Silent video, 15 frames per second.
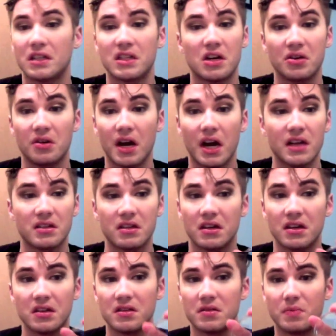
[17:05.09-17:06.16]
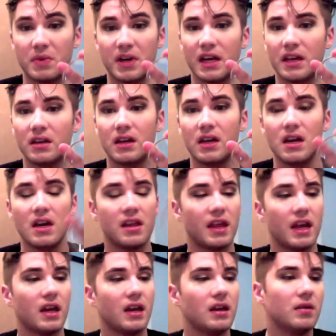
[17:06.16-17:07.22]
tell you guys it is, but
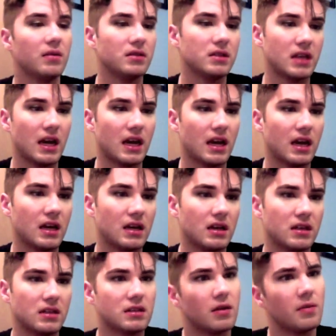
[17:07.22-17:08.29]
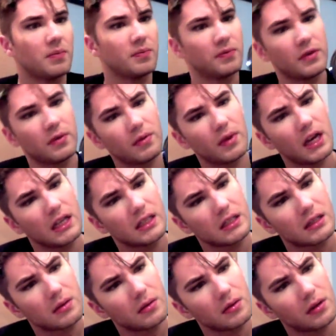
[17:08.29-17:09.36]
they say it is.
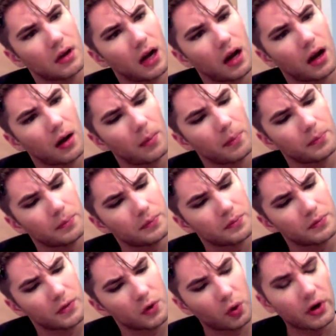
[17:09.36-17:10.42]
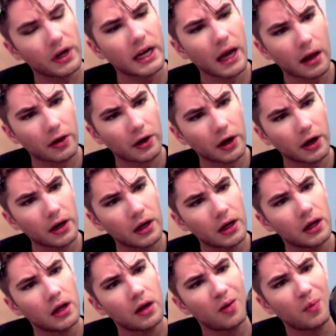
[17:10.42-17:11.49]
It's Laura Geller
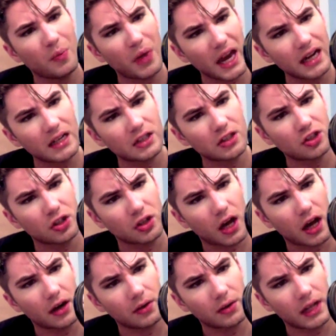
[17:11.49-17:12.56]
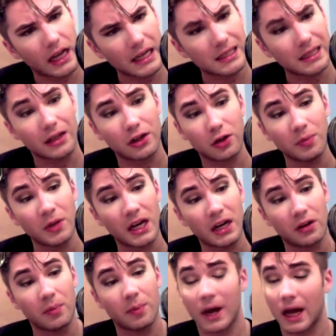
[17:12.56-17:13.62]
Baked Gelato Lace Illuminator
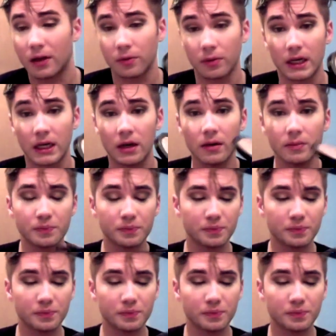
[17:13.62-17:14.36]
and Ballerina.